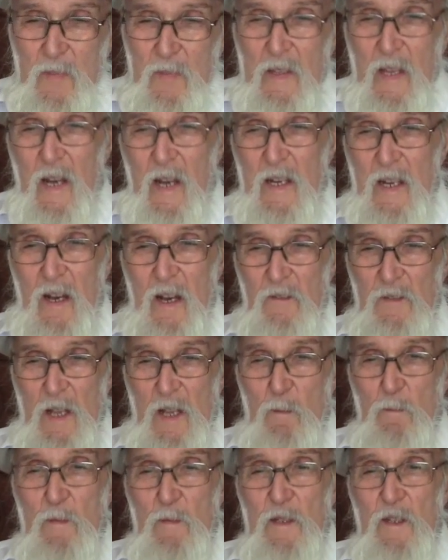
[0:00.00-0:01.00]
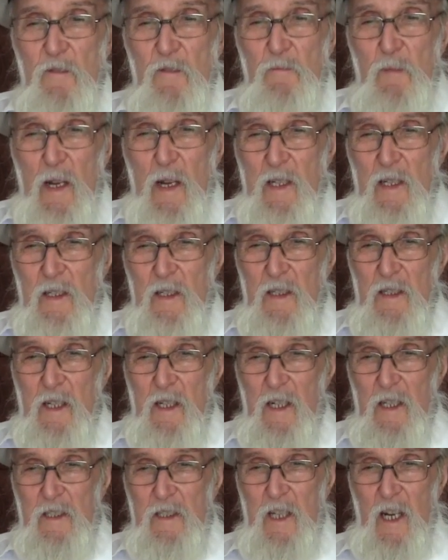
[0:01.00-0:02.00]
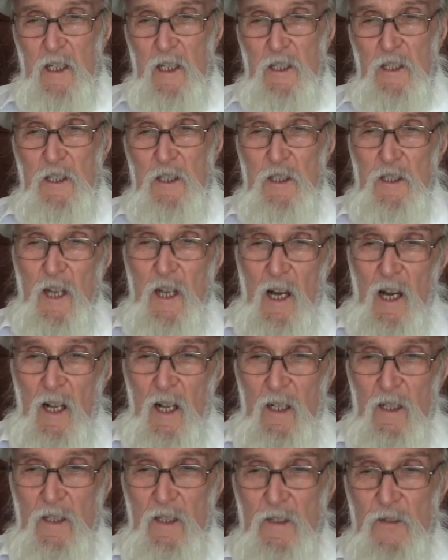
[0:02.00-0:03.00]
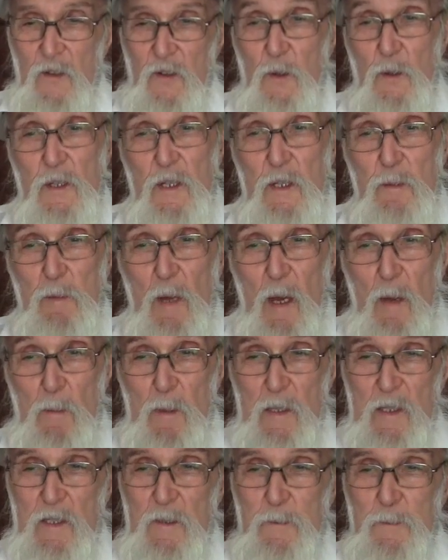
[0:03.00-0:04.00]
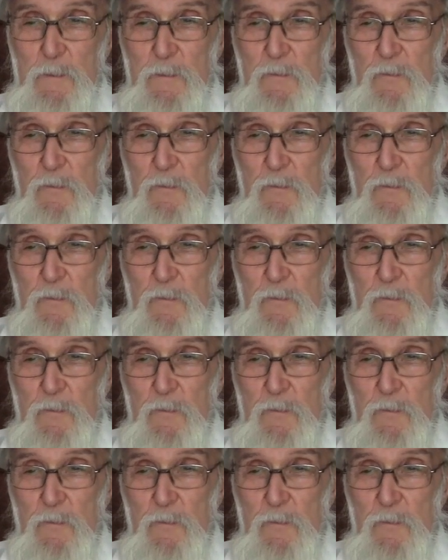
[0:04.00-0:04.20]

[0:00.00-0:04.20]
They have lumps of metal attached to the hulls for this purpose.